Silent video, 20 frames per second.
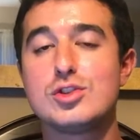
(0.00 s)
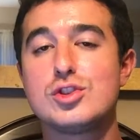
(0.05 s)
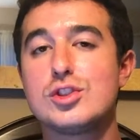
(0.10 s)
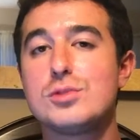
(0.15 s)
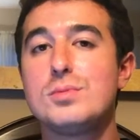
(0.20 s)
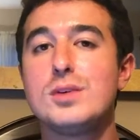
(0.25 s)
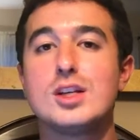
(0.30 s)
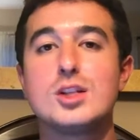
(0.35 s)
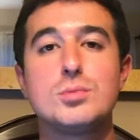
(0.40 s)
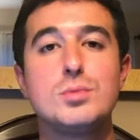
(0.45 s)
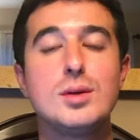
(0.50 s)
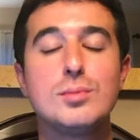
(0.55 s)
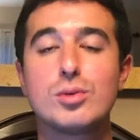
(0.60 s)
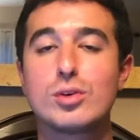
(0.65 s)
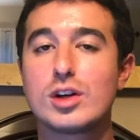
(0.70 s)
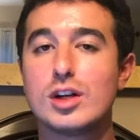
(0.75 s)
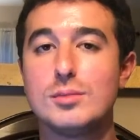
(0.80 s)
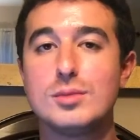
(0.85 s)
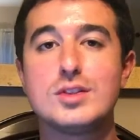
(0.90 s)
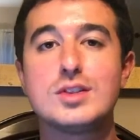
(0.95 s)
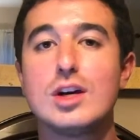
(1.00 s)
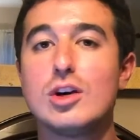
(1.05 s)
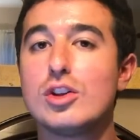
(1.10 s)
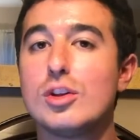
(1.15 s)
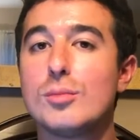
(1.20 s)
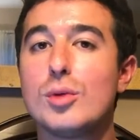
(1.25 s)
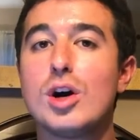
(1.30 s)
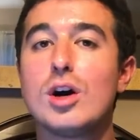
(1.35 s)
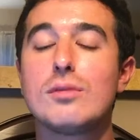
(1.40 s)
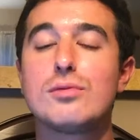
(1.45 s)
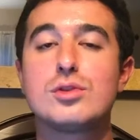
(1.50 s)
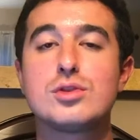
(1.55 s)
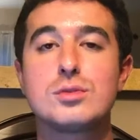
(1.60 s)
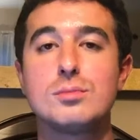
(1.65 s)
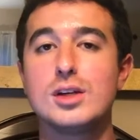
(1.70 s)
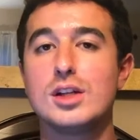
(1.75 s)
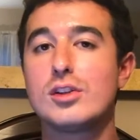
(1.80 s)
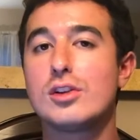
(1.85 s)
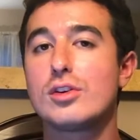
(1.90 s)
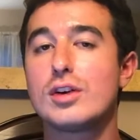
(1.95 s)
just because people are going to be selling them off. There's
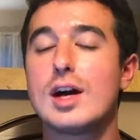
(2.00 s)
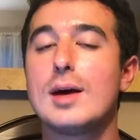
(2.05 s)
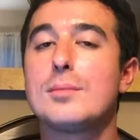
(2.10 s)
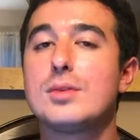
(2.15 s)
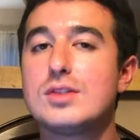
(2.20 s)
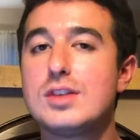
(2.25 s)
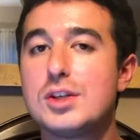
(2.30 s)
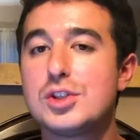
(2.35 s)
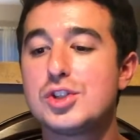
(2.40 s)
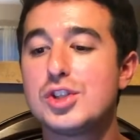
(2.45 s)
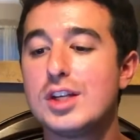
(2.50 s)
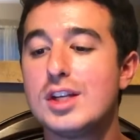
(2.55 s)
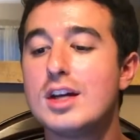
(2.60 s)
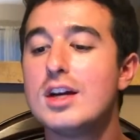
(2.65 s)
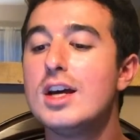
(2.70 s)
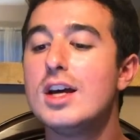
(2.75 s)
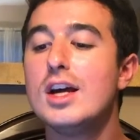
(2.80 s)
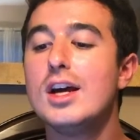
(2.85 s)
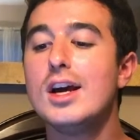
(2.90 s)
going to be a little competition.